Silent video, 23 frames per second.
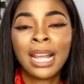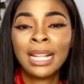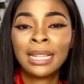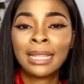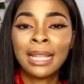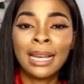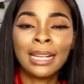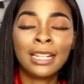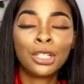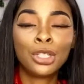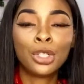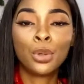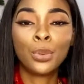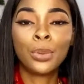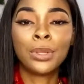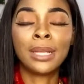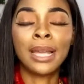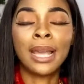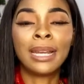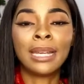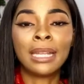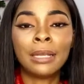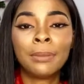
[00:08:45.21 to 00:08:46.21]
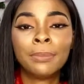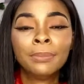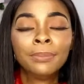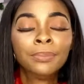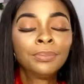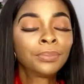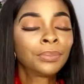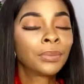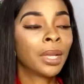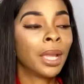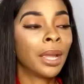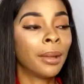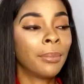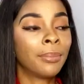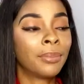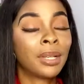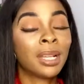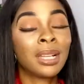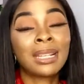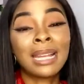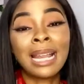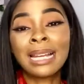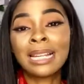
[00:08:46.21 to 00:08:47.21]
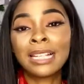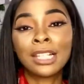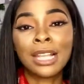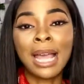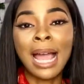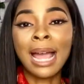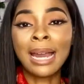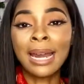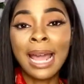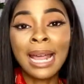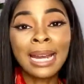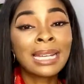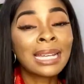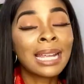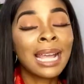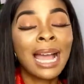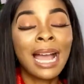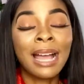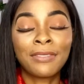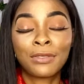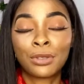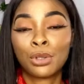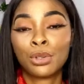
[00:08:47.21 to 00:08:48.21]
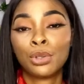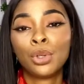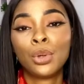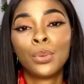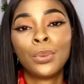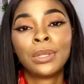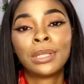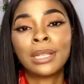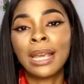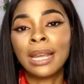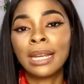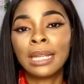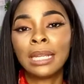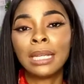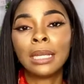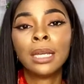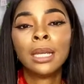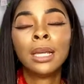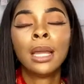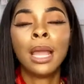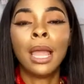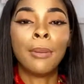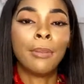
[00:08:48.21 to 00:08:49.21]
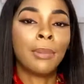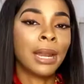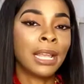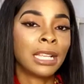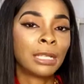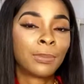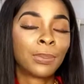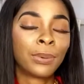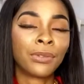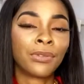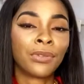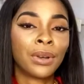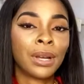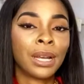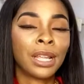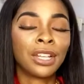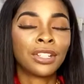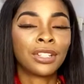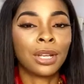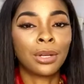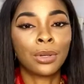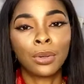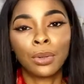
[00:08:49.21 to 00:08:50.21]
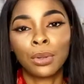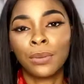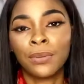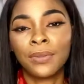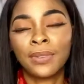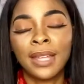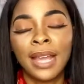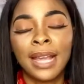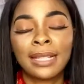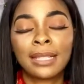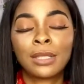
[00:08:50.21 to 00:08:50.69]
That didn't do with any that didn't have to do with any less privilege and all of that.